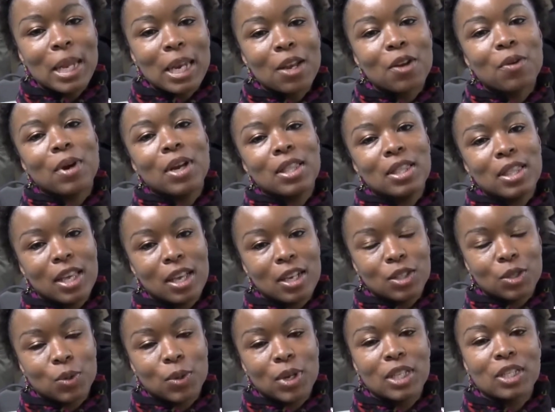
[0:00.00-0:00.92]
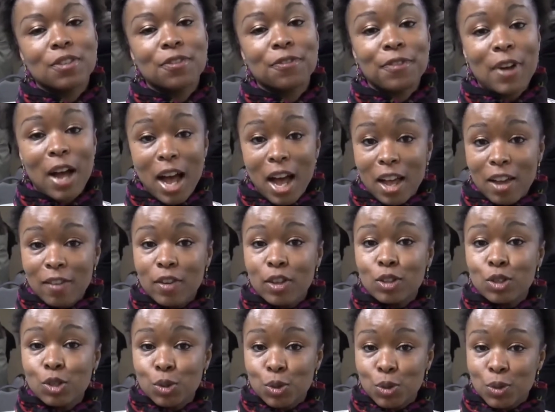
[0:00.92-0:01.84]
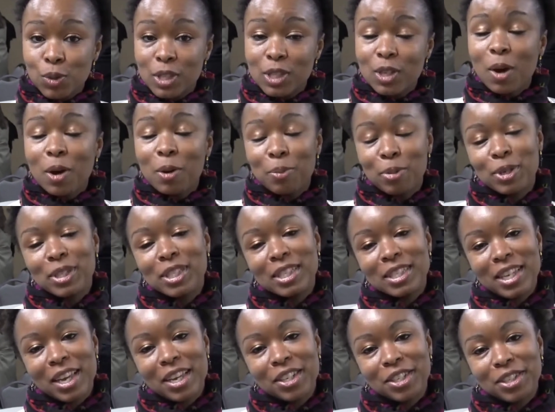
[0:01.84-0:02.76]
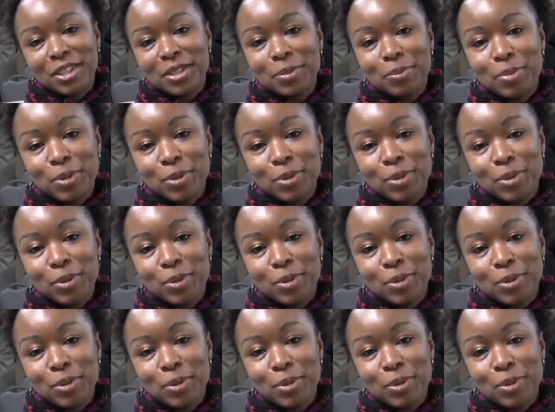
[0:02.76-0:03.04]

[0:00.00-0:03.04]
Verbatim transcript: the great things through his five truths on presentation.